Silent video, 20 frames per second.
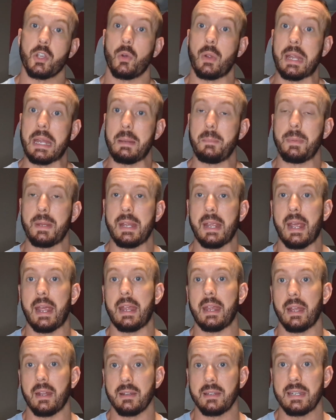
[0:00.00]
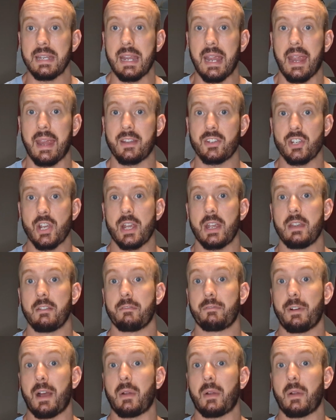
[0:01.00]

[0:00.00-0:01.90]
so EPA and DHA,